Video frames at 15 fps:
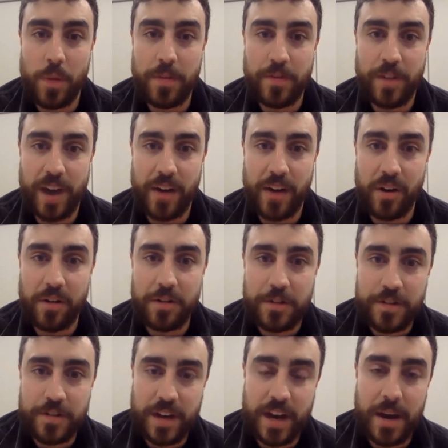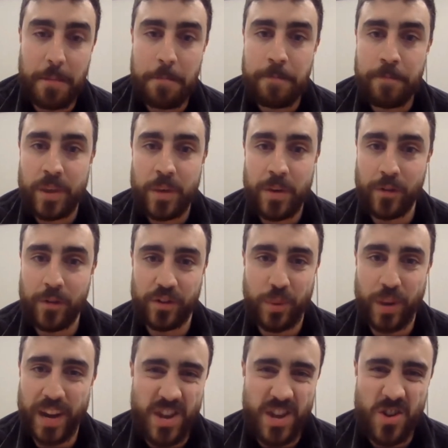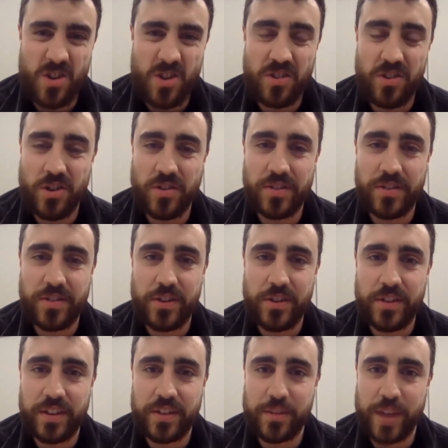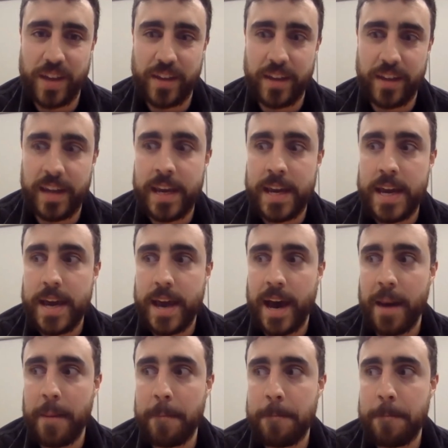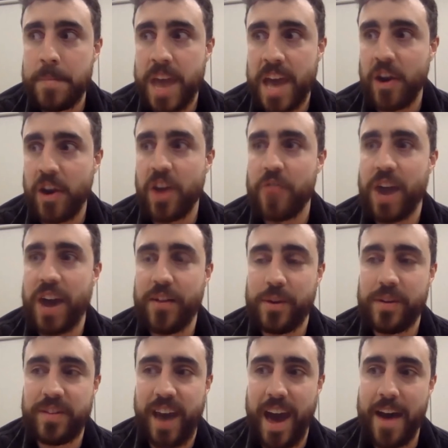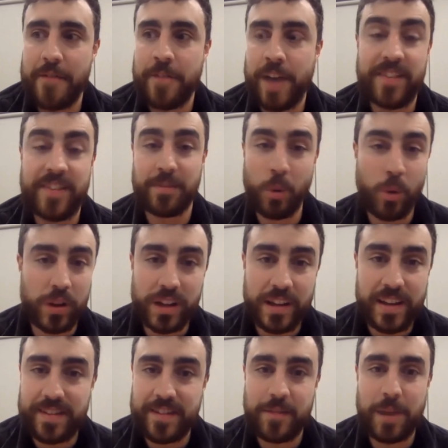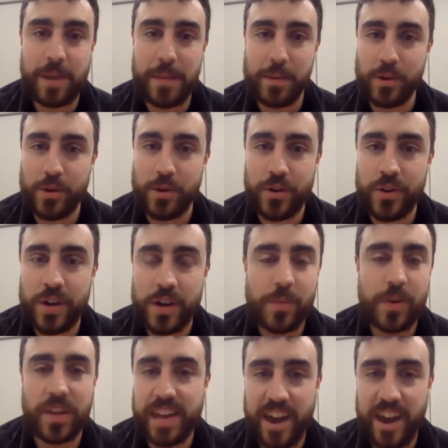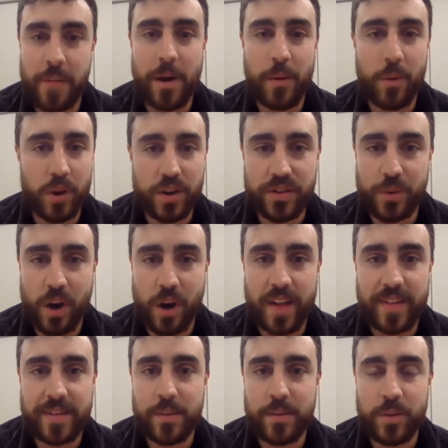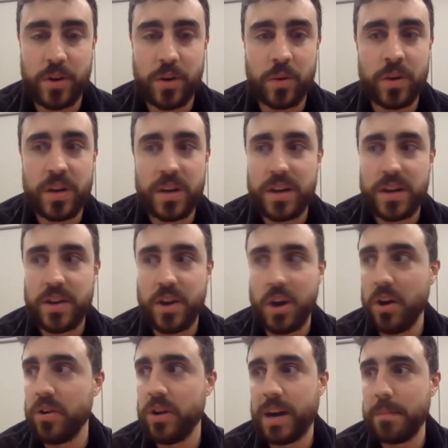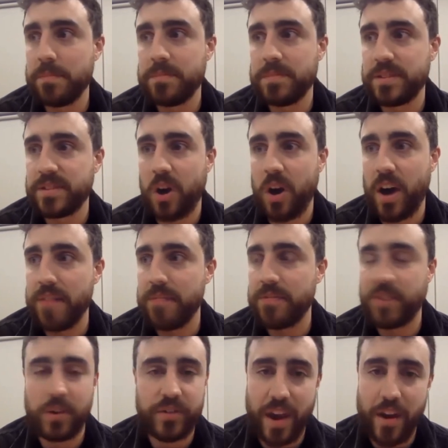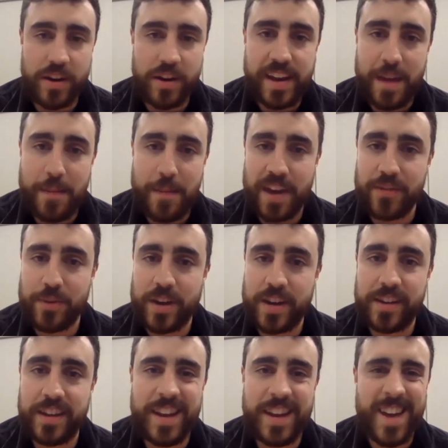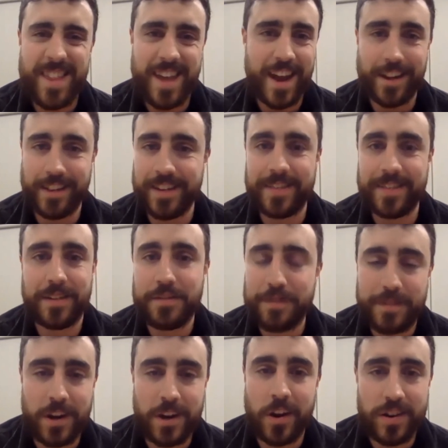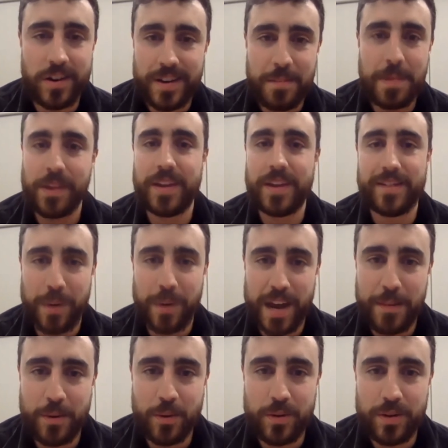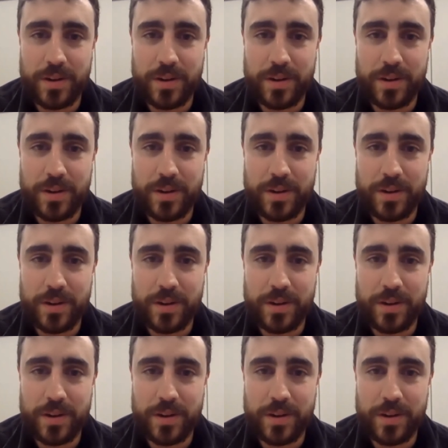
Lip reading: far off. We've got 20 unions using us regularly, and I'd rather us have a smaller list of people who really care about workers' rights and will, sign solidarity campaigns regularly, than a list of millions of people